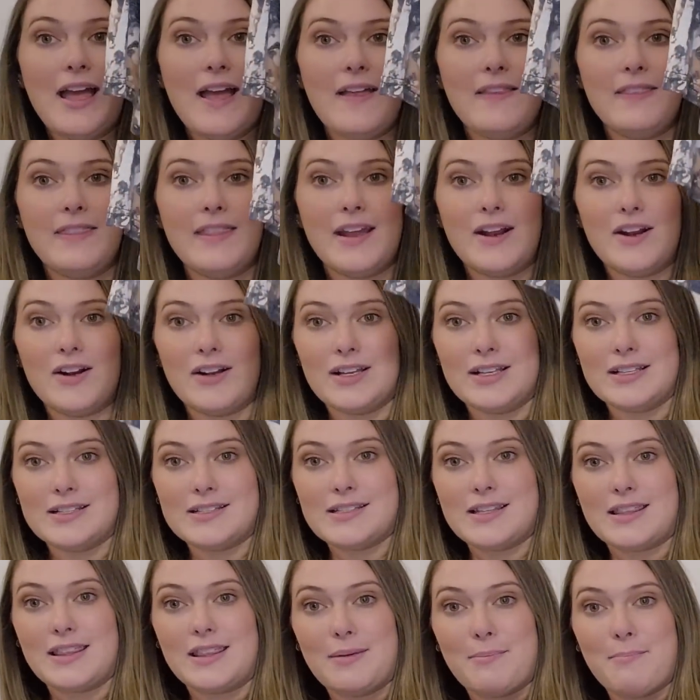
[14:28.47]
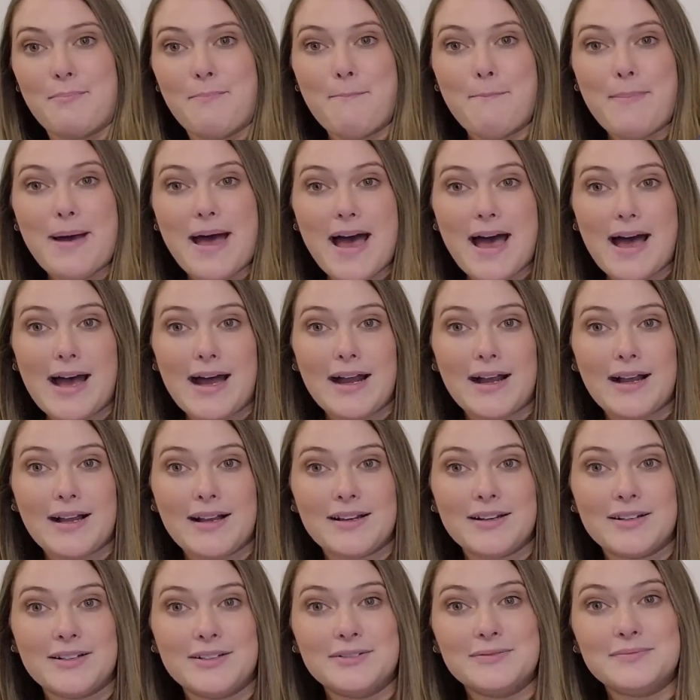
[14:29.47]
and there is the
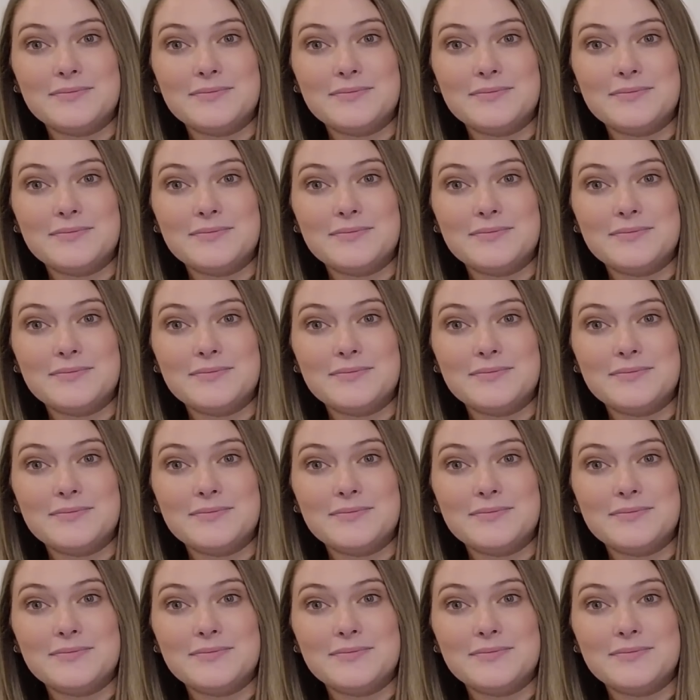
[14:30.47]
back.